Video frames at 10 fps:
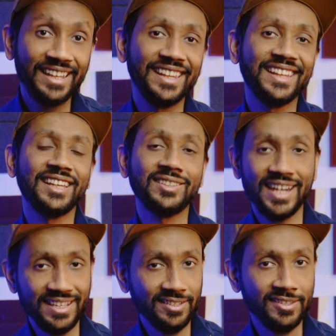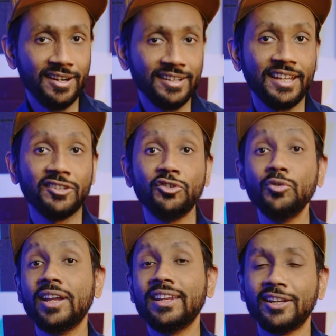then the chances are that
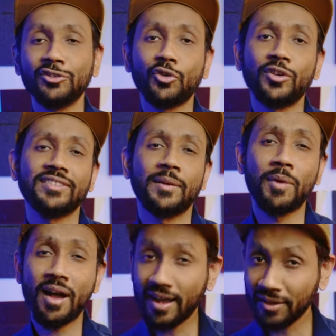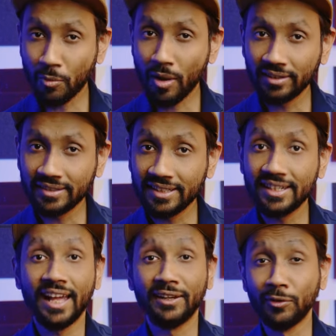you can enjoy some high quality
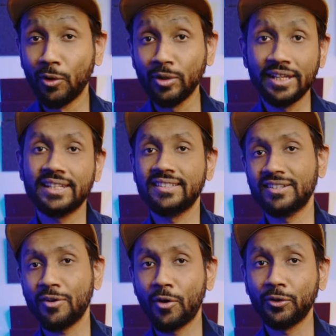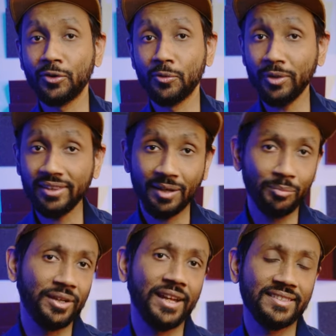and low latency audio with the
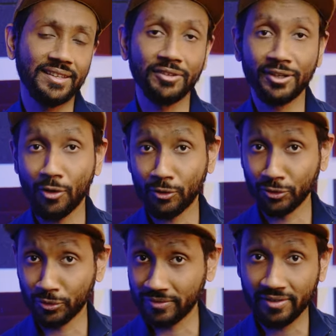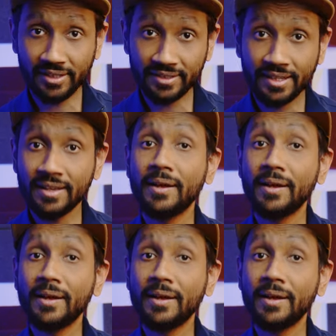P I seven on your device.